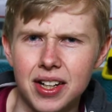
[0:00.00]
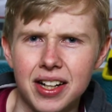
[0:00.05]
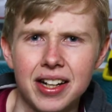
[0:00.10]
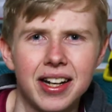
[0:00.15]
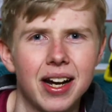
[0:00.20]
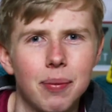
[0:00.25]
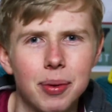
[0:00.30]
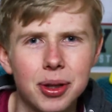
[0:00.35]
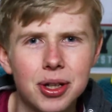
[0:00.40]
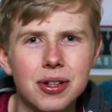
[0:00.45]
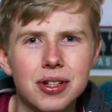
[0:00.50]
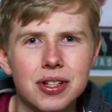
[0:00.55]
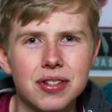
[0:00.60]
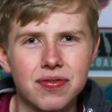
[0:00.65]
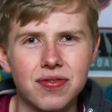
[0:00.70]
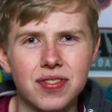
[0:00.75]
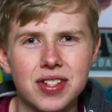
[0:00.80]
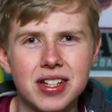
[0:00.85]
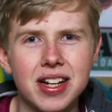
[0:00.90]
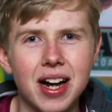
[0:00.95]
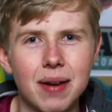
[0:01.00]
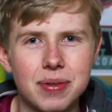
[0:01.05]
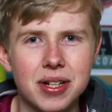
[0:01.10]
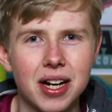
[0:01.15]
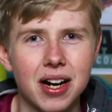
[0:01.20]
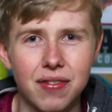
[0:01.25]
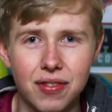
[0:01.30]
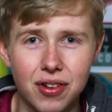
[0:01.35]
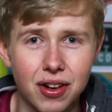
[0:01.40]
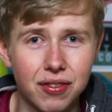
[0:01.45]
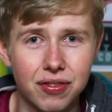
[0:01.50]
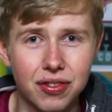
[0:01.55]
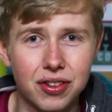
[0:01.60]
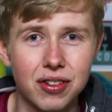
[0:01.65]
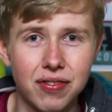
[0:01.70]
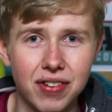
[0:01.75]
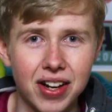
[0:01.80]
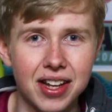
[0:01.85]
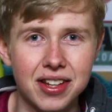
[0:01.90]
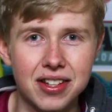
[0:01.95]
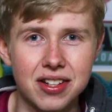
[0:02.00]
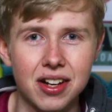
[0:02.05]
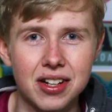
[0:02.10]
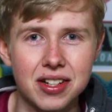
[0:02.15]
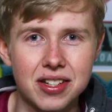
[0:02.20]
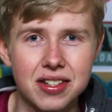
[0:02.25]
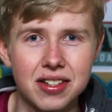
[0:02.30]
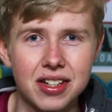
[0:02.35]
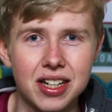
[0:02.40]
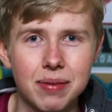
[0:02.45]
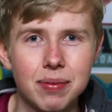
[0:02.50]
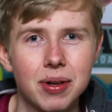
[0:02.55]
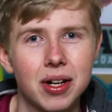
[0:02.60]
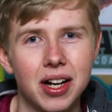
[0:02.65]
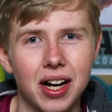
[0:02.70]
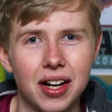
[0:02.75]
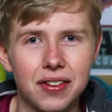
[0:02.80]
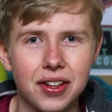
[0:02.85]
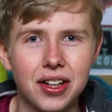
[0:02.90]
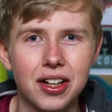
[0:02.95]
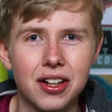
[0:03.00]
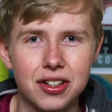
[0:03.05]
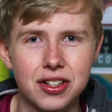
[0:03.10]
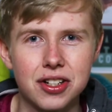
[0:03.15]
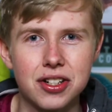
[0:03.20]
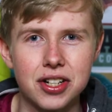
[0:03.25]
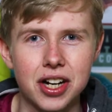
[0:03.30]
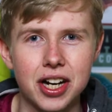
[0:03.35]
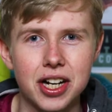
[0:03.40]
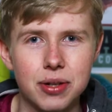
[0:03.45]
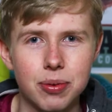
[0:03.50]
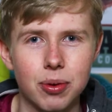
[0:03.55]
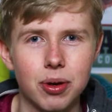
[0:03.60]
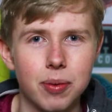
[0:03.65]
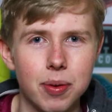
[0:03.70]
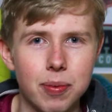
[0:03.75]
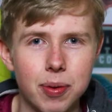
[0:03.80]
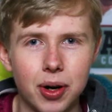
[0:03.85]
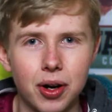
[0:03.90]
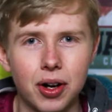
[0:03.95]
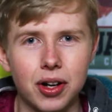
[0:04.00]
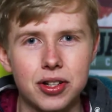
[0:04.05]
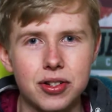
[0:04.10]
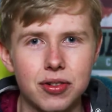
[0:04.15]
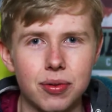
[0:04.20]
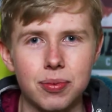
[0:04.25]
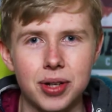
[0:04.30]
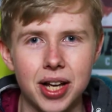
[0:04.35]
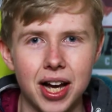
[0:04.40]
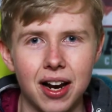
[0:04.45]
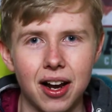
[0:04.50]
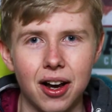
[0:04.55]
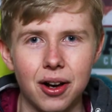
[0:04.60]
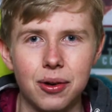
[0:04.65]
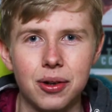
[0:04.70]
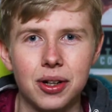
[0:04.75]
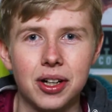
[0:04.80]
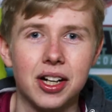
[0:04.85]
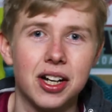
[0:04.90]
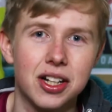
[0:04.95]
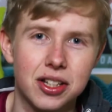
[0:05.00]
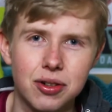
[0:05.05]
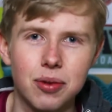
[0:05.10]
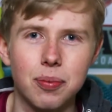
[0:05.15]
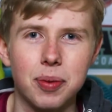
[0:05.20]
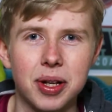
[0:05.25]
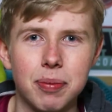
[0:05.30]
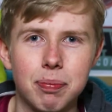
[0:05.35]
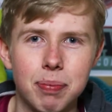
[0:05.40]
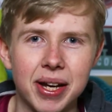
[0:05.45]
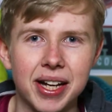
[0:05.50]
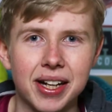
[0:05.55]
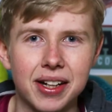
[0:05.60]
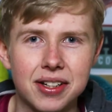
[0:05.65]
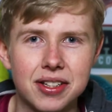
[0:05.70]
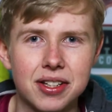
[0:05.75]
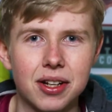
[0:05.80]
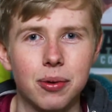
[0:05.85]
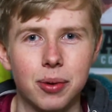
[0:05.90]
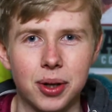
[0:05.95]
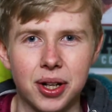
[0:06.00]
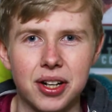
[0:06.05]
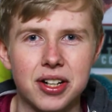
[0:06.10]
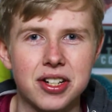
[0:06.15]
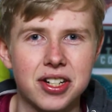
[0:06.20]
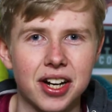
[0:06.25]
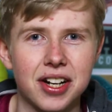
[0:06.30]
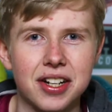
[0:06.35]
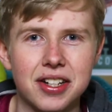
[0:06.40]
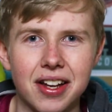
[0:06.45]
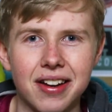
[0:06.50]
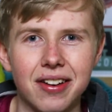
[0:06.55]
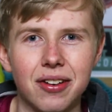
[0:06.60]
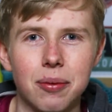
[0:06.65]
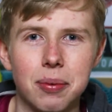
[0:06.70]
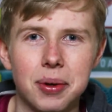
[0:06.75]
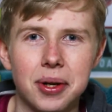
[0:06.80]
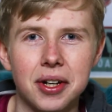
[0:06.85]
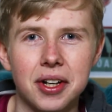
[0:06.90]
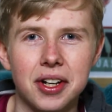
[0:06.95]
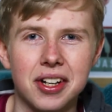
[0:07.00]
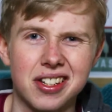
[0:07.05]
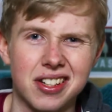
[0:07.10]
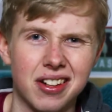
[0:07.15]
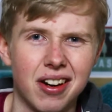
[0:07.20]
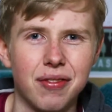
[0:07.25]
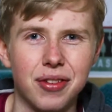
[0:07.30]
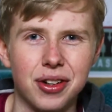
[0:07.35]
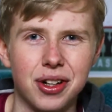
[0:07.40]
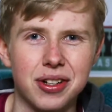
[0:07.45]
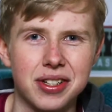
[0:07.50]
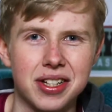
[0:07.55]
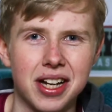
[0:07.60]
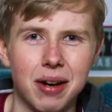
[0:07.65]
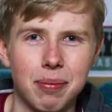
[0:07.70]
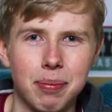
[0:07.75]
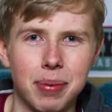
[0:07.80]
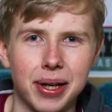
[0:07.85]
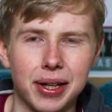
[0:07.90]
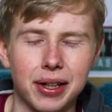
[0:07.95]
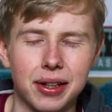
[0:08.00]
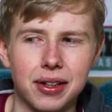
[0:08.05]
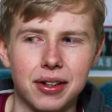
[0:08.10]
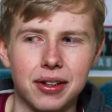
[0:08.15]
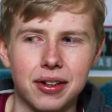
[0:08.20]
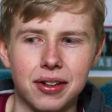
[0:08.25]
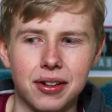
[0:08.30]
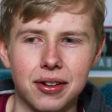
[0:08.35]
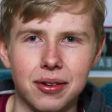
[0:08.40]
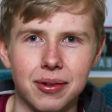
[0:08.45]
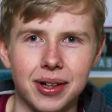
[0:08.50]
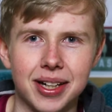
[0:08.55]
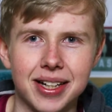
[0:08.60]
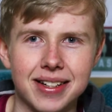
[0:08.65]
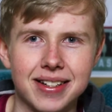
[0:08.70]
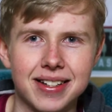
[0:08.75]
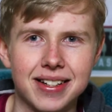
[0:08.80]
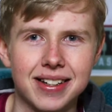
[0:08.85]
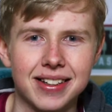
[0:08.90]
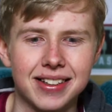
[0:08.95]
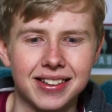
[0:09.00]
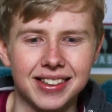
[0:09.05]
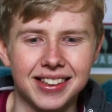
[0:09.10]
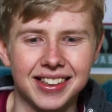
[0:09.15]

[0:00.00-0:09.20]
Now because Snapchat have gone for the Valentine's theme, I think I should change one of my bars from yellow to a bit pink, so we're going to change that up. So our video is now pink. Great.